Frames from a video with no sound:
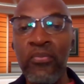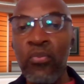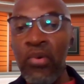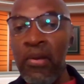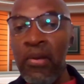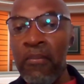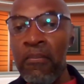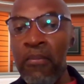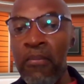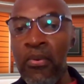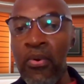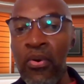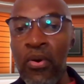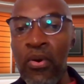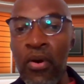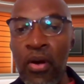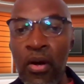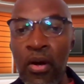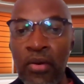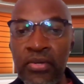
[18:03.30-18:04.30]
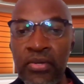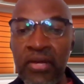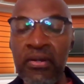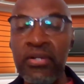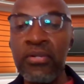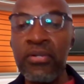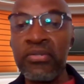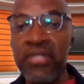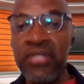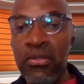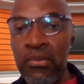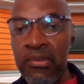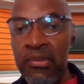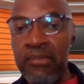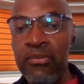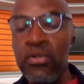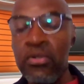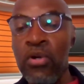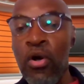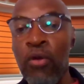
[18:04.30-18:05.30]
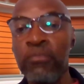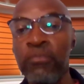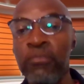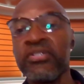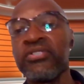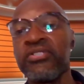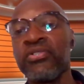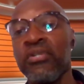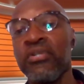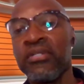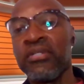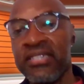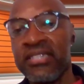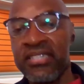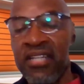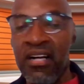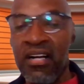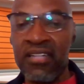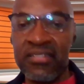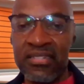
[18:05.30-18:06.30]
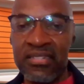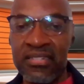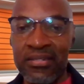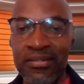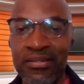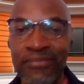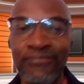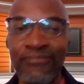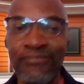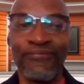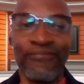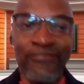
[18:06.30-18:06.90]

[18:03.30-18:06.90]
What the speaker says: there are those that will be more open to sort of discuss,